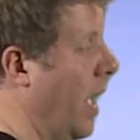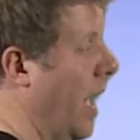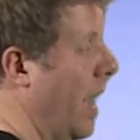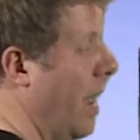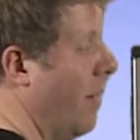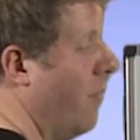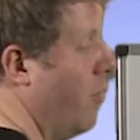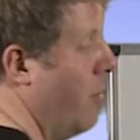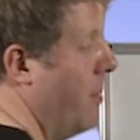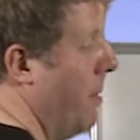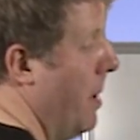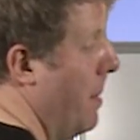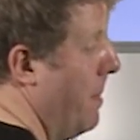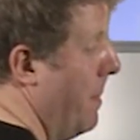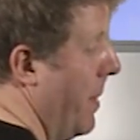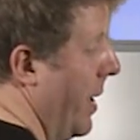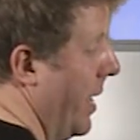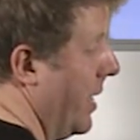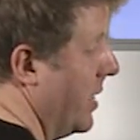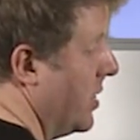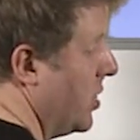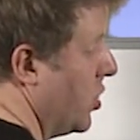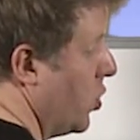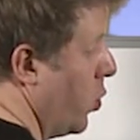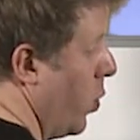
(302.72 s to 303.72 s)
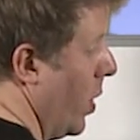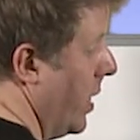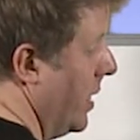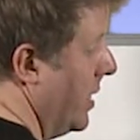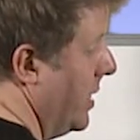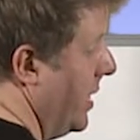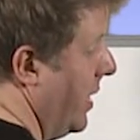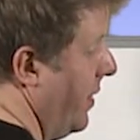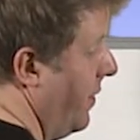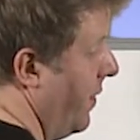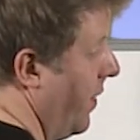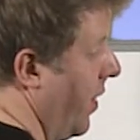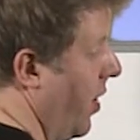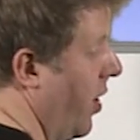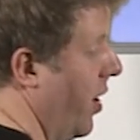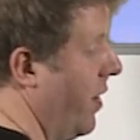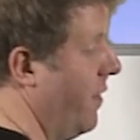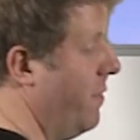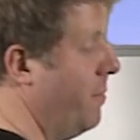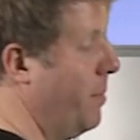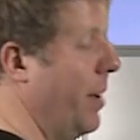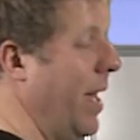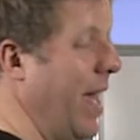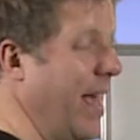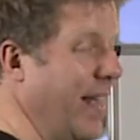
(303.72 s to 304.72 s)
And remember, it's
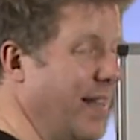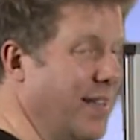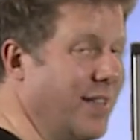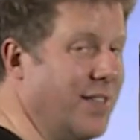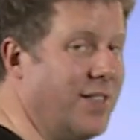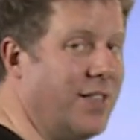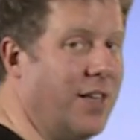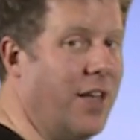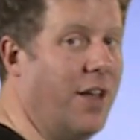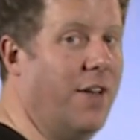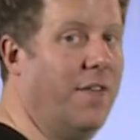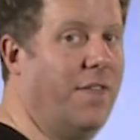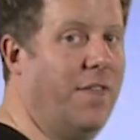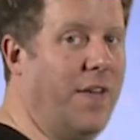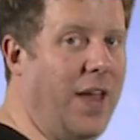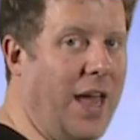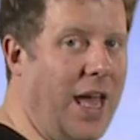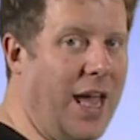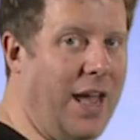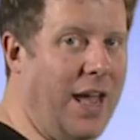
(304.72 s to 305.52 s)
25 pence for